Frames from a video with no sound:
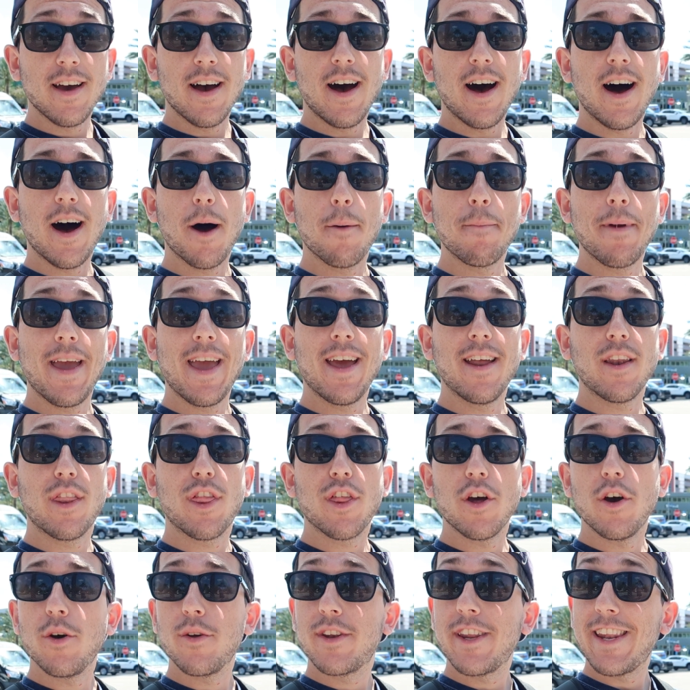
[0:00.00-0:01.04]
And
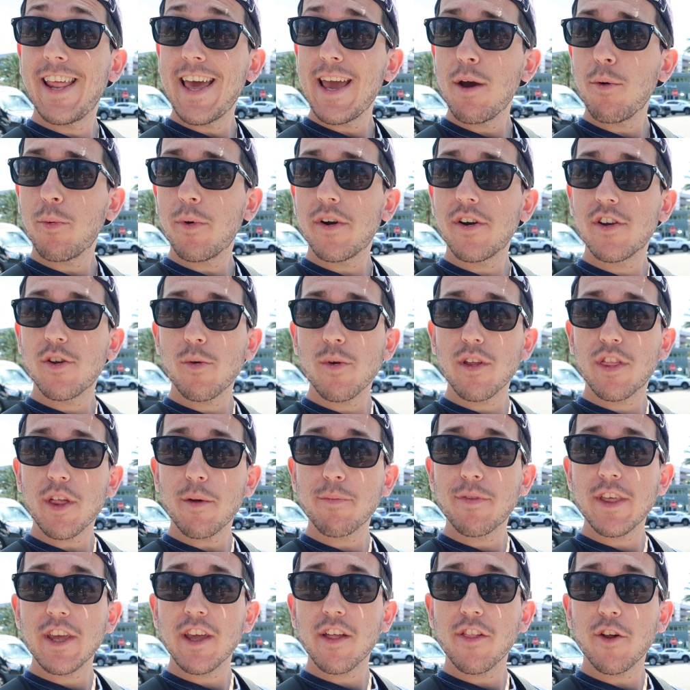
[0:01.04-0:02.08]
so today we're doing
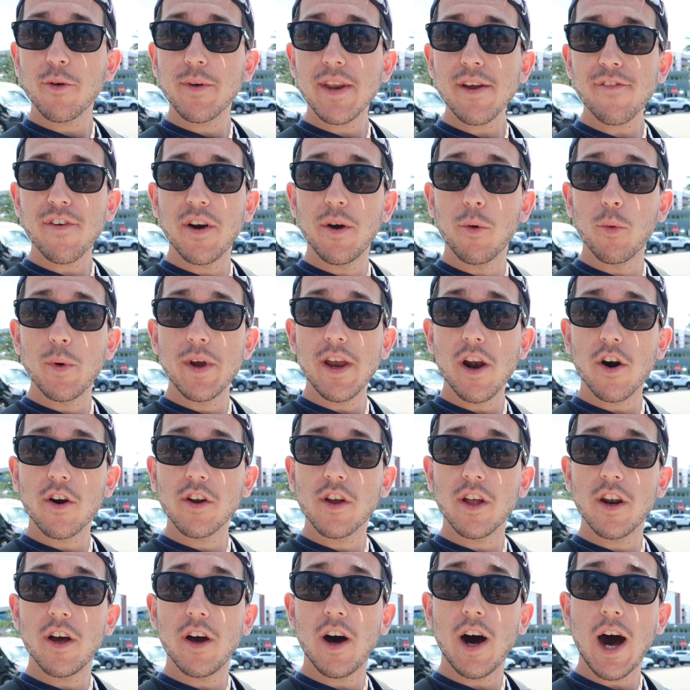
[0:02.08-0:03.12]
something a little different. We are
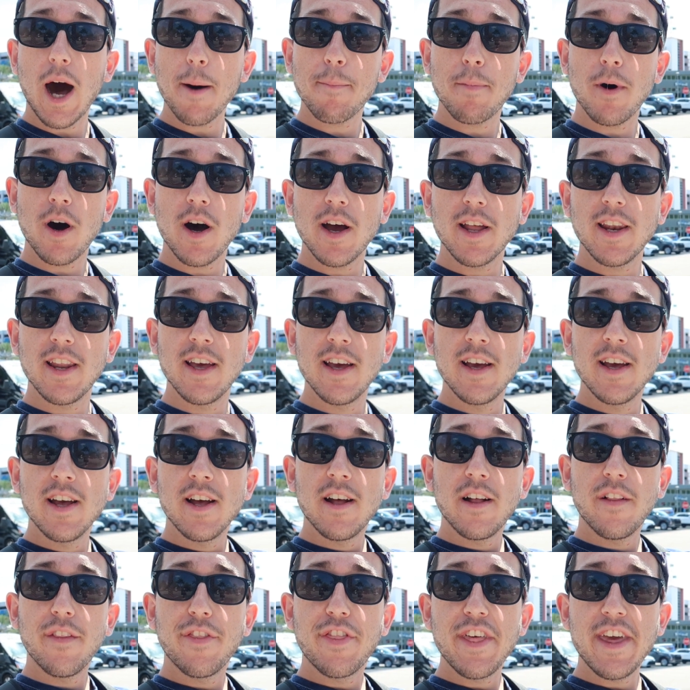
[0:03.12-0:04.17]
gonna hop on
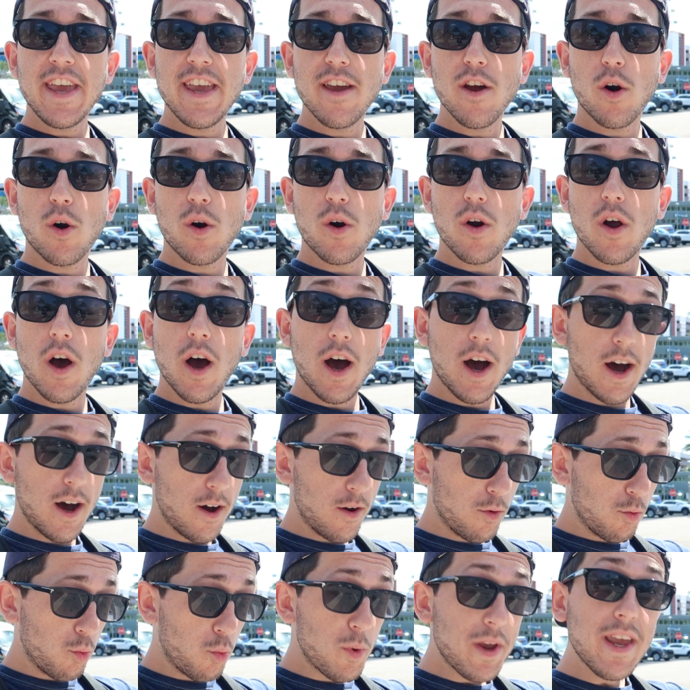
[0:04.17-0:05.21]
the
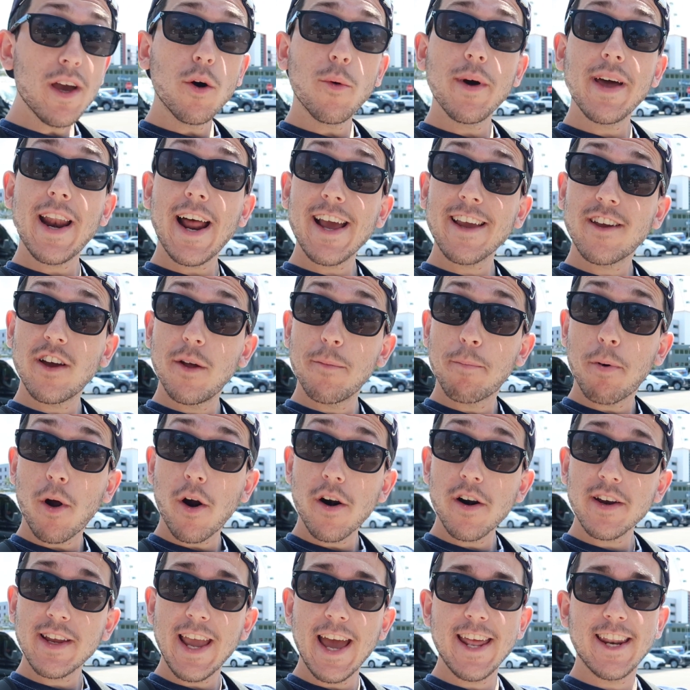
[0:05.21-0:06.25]
Wheel at Icon
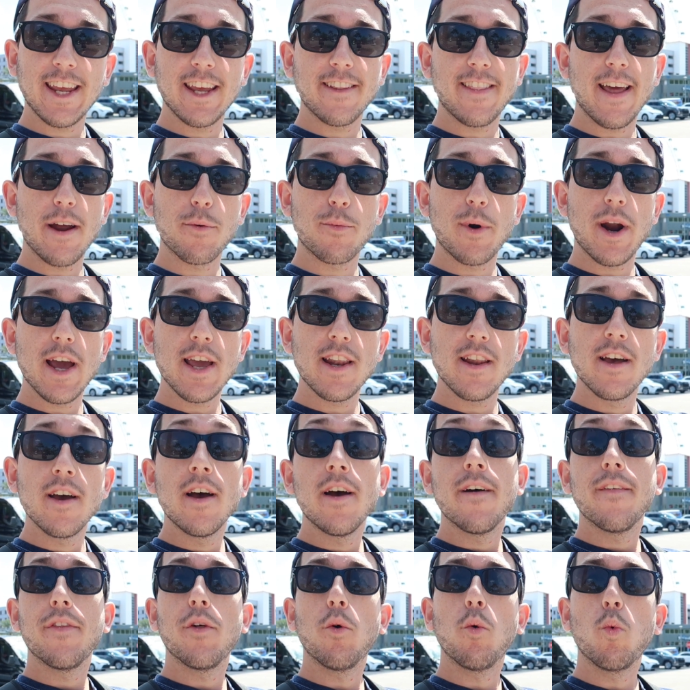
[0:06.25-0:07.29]
Park. Had to get that right.
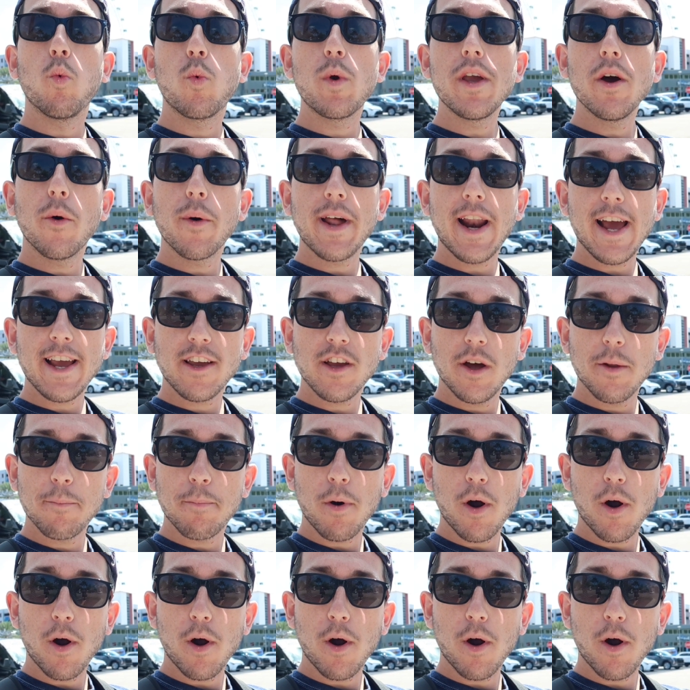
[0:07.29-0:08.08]
The Wheel at Icon